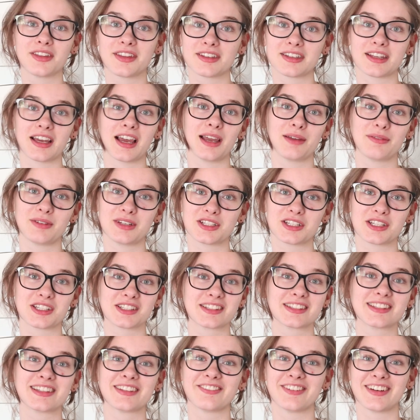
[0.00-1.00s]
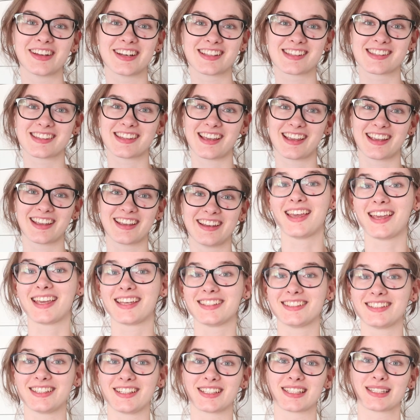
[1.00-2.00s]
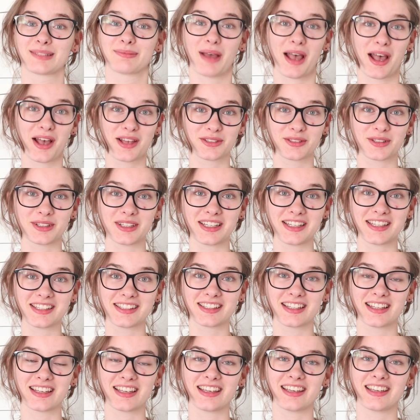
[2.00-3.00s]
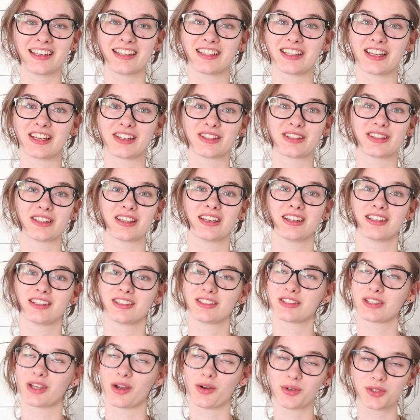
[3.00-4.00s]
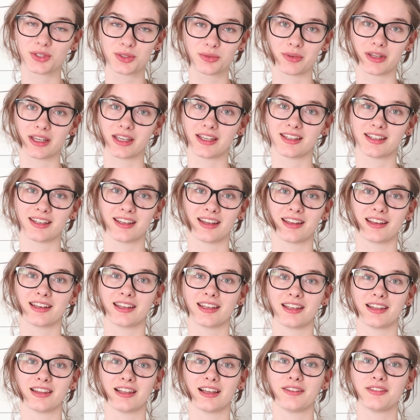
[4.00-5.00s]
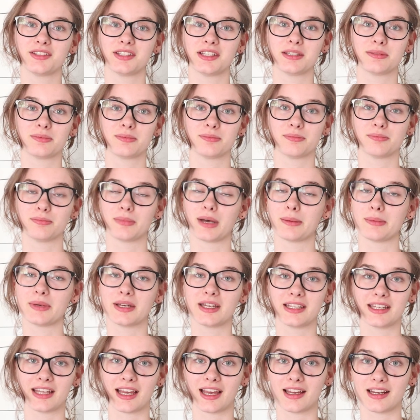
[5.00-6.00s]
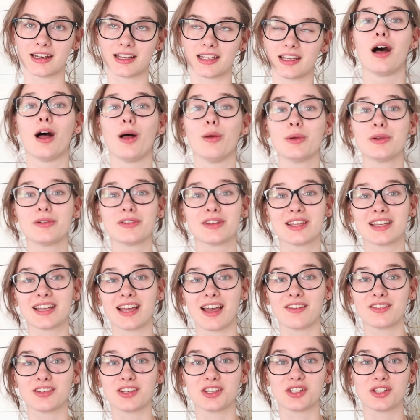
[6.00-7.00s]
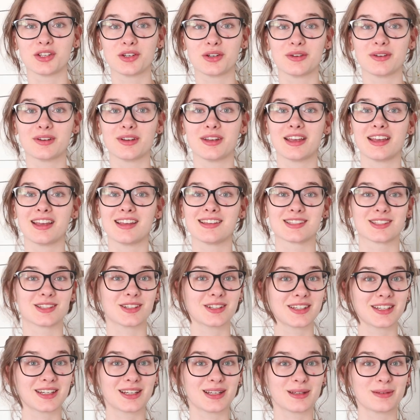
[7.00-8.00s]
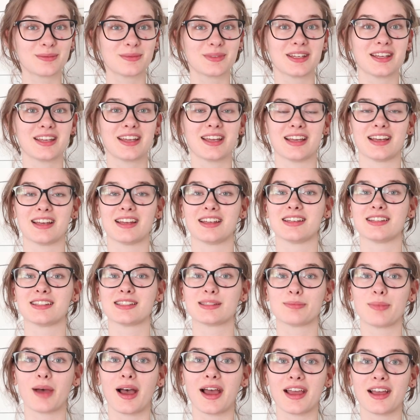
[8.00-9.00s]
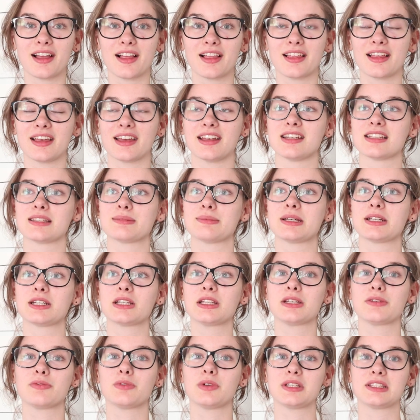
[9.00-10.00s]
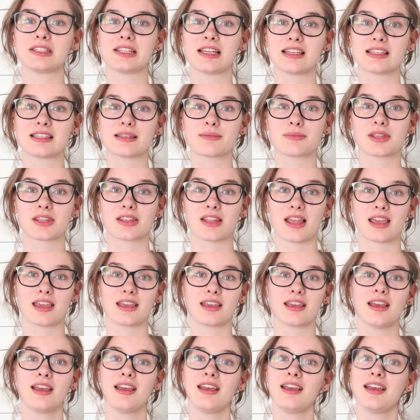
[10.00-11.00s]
all the time. It's just the funnest thing. He still smiles really easily. He's just so sweet and he loves his mama and daddy. All we really have to do is look at him and smile and especially if we say something like